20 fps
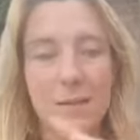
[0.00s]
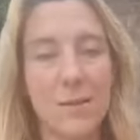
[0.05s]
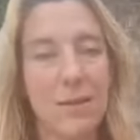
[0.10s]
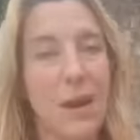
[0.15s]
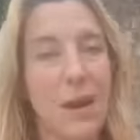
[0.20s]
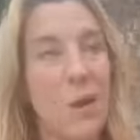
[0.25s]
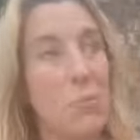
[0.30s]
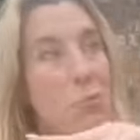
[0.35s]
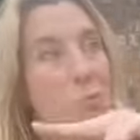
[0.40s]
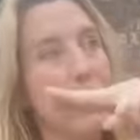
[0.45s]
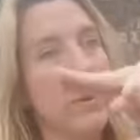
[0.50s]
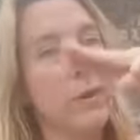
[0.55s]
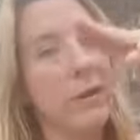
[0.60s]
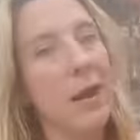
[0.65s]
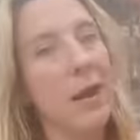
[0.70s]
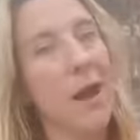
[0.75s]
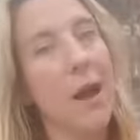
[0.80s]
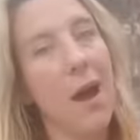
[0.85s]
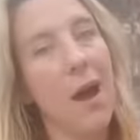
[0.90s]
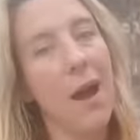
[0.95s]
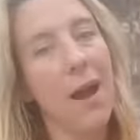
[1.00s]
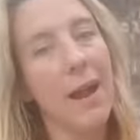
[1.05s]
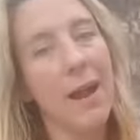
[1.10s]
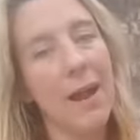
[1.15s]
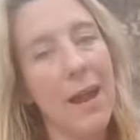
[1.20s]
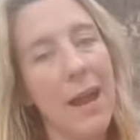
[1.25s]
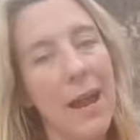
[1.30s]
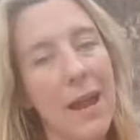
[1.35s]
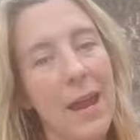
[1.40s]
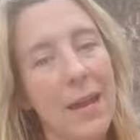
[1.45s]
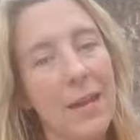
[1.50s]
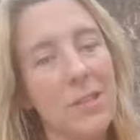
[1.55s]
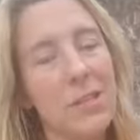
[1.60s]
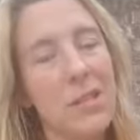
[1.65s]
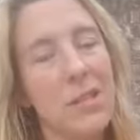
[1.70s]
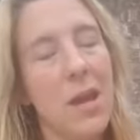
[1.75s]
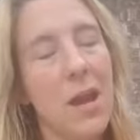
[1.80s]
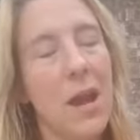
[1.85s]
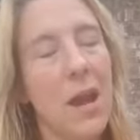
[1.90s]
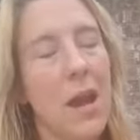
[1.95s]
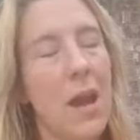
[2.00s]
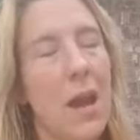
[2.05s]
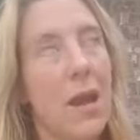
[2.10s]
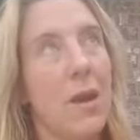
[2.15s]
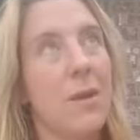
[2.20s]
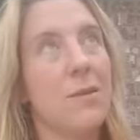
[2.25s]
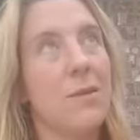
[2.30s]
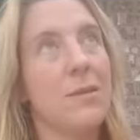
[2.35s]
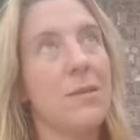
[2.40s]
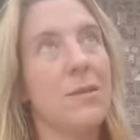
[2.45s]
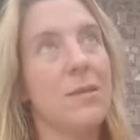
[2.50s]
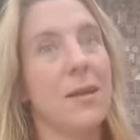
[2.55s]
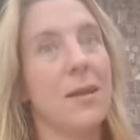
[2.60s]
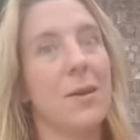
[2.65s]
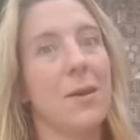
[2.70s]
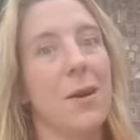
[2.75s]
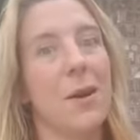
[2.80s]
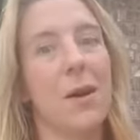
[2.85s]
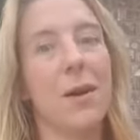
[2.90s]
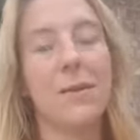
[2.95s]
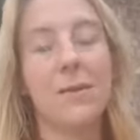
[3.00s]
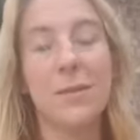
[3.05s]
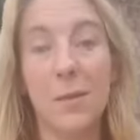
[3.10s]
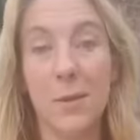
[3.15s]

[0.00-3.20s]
so that really high edge. And I was just like, oh.